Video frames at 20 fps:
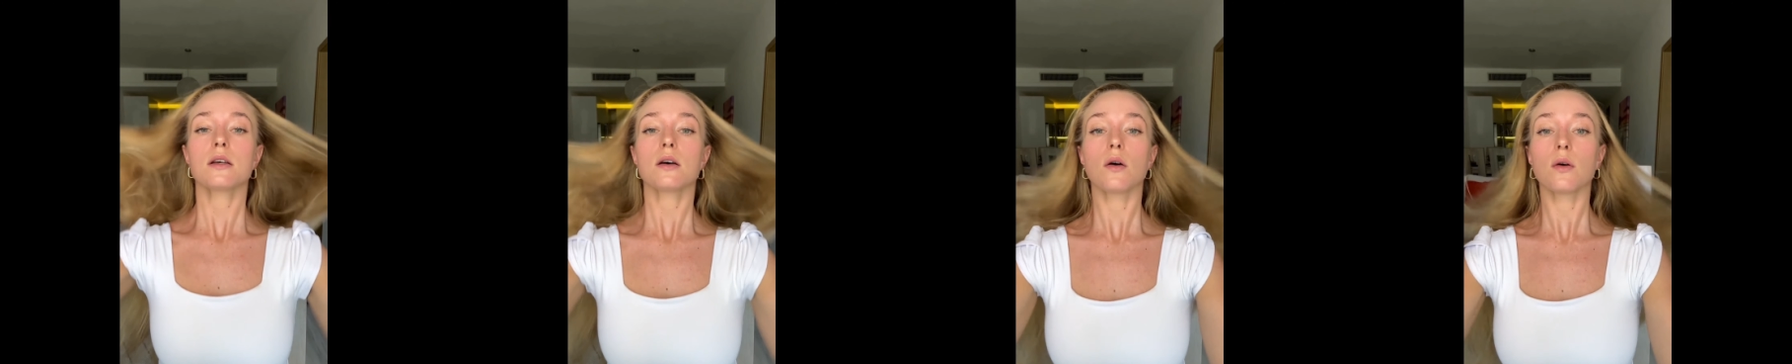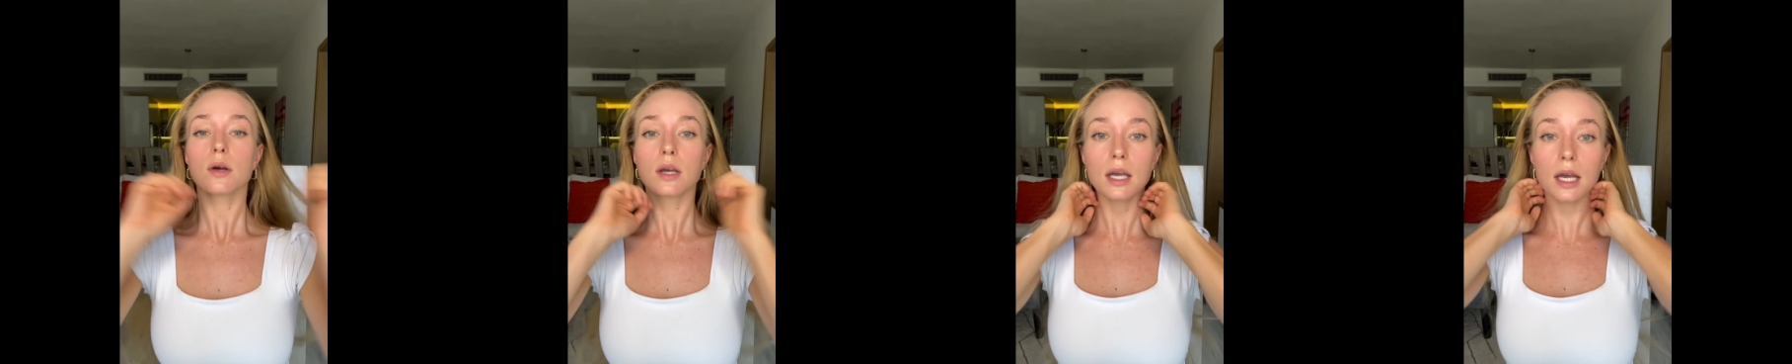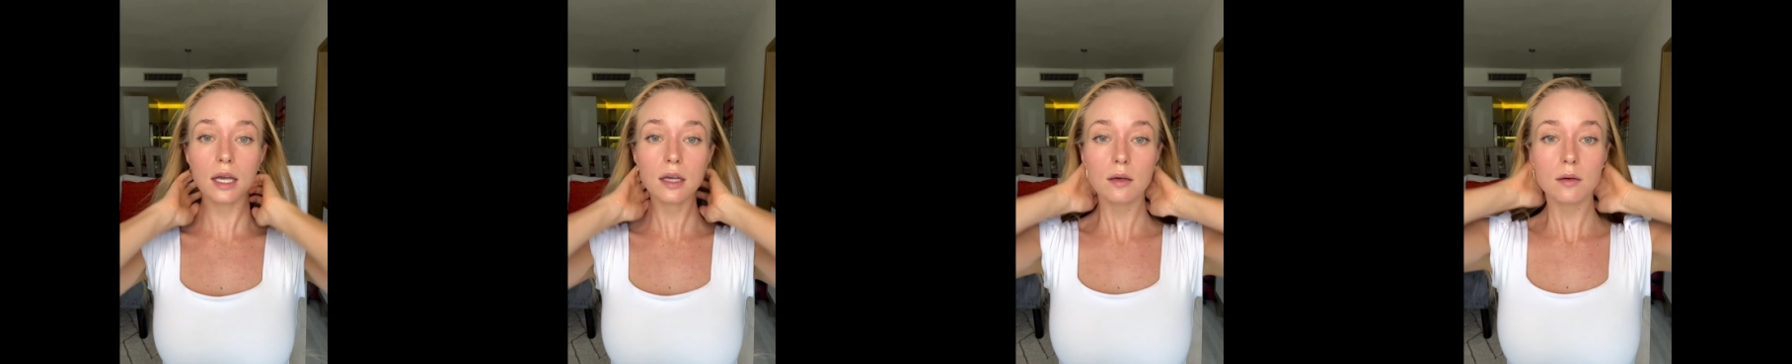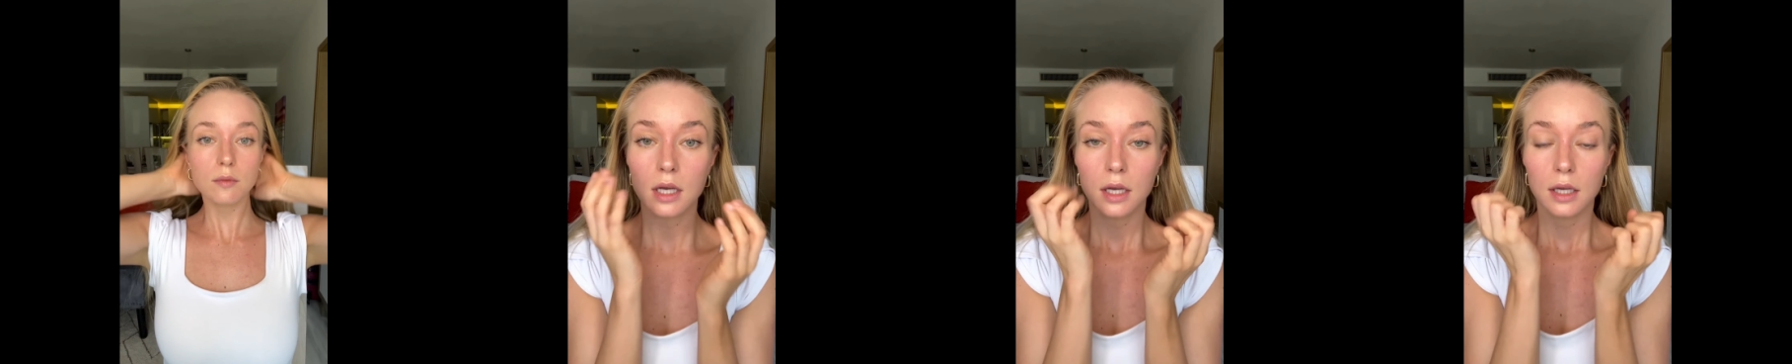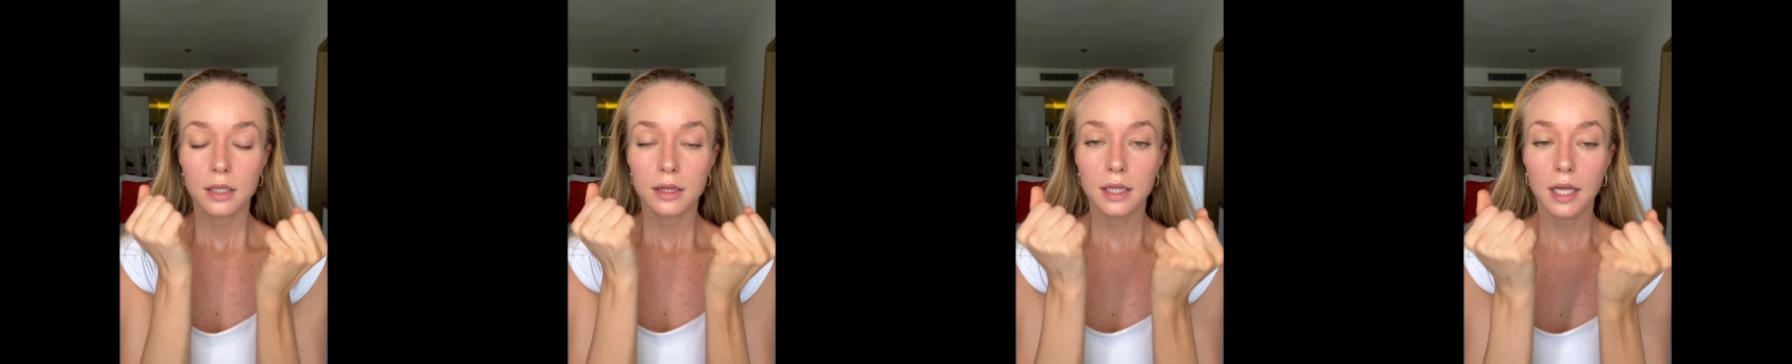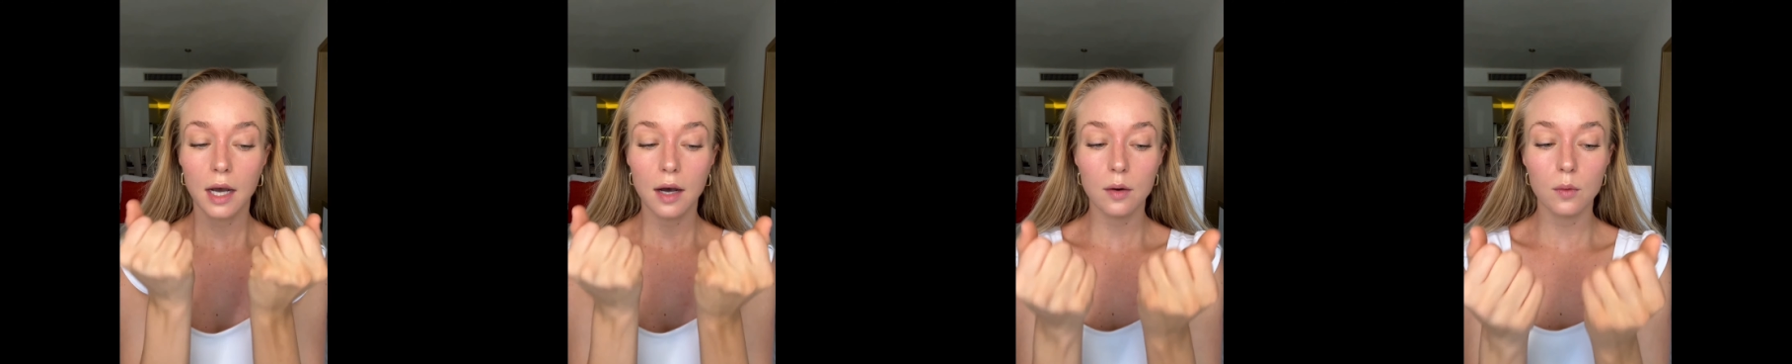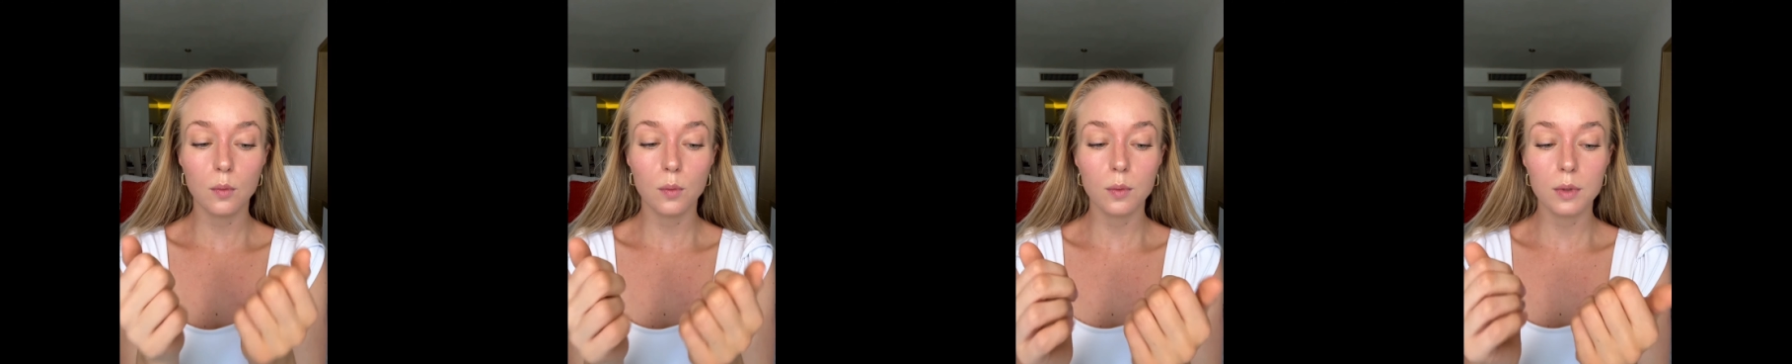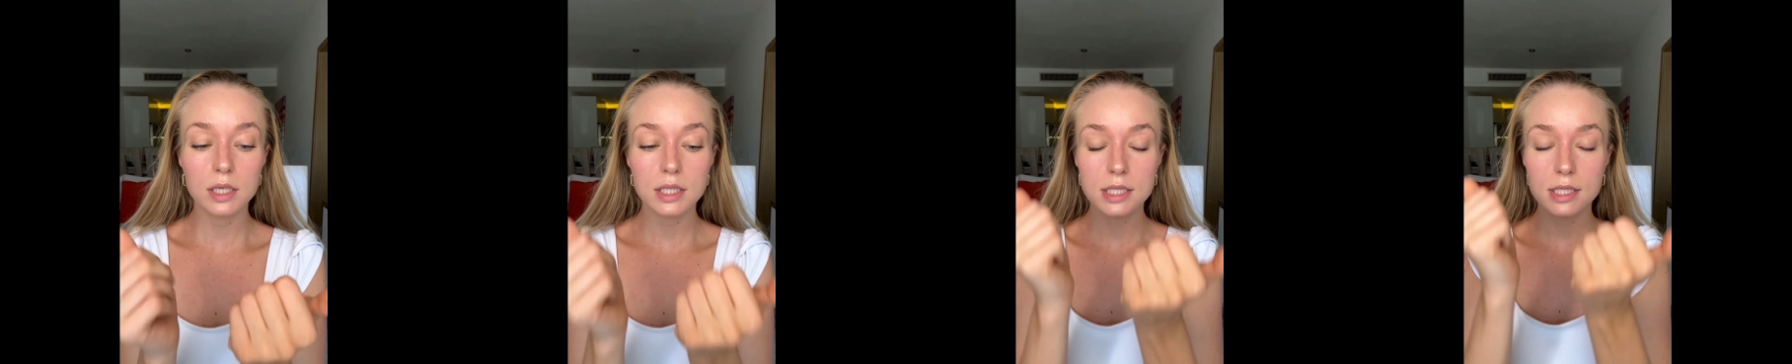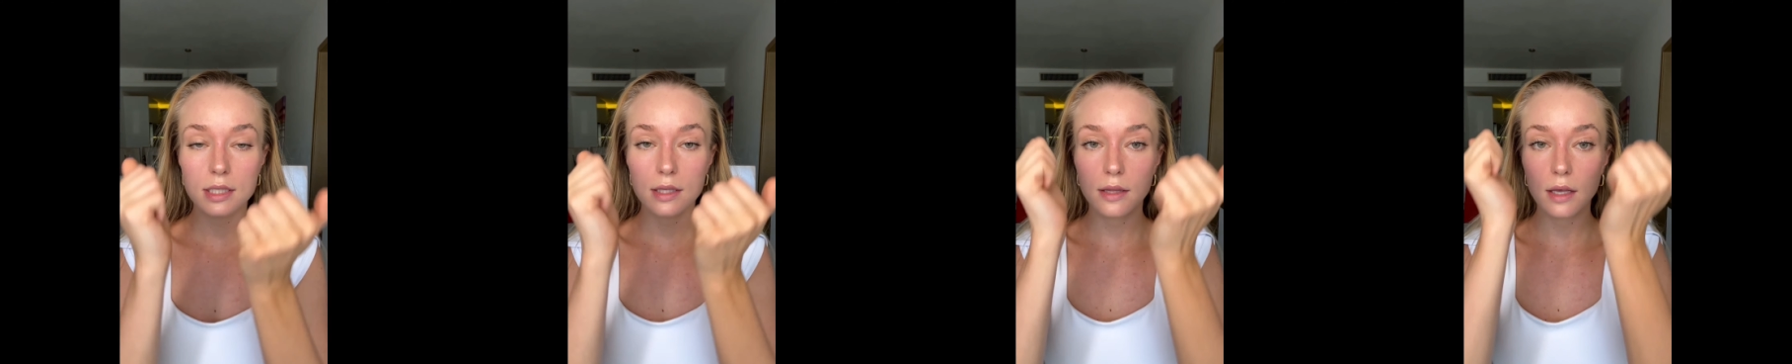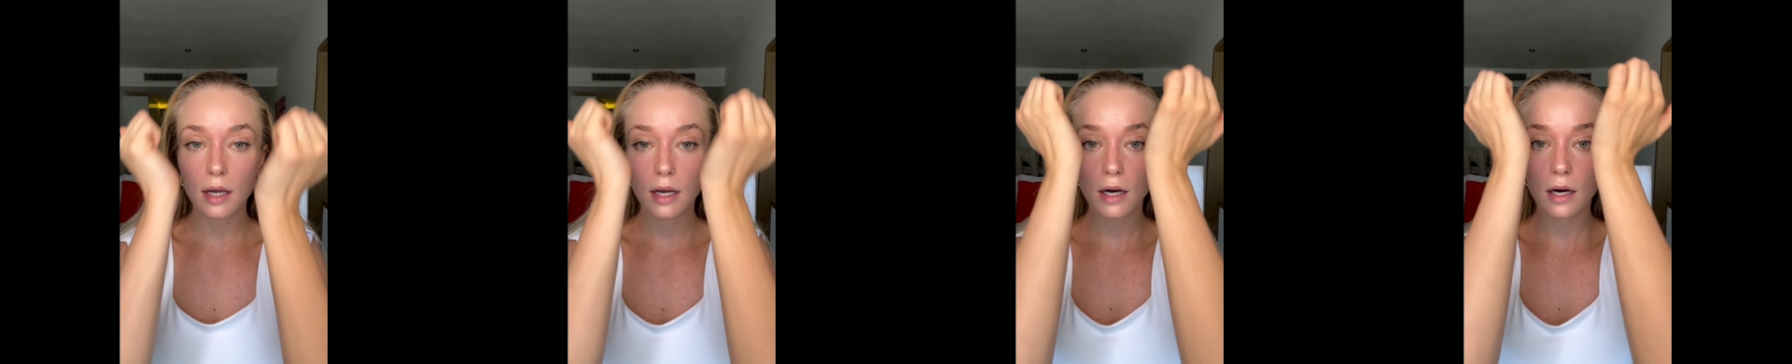Okay. Now with
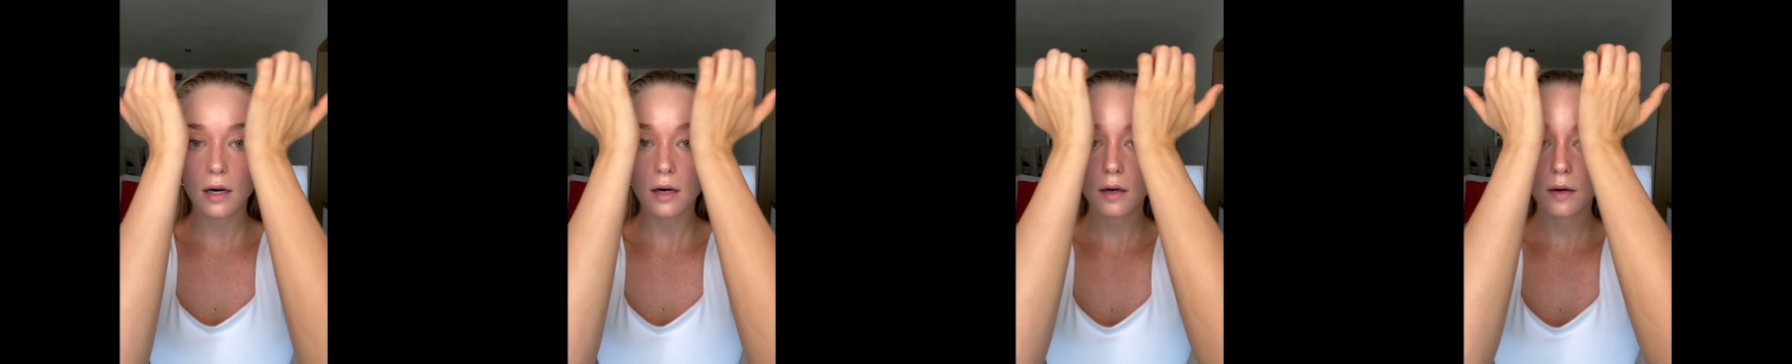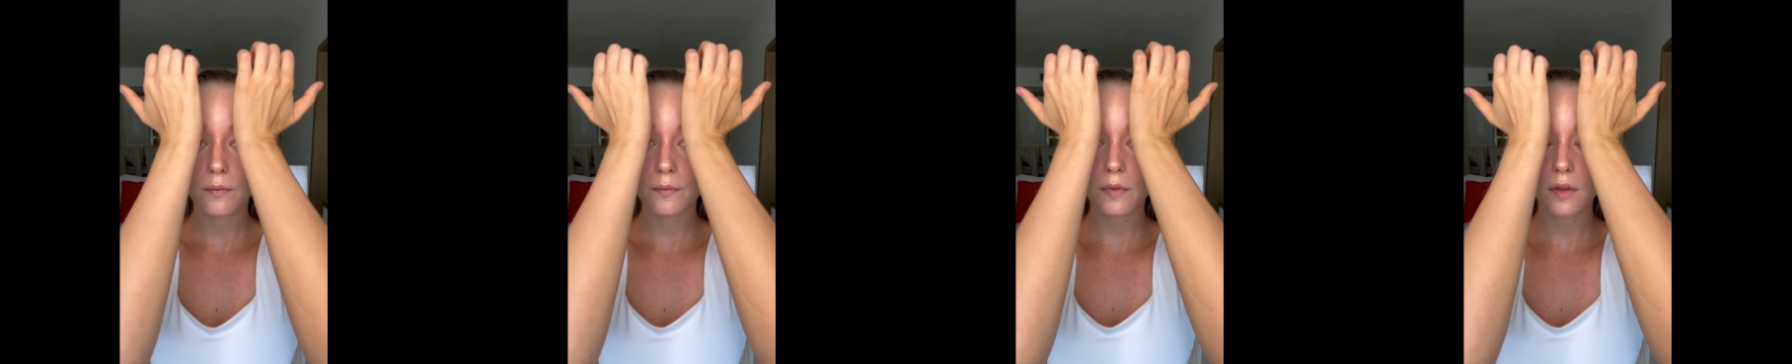their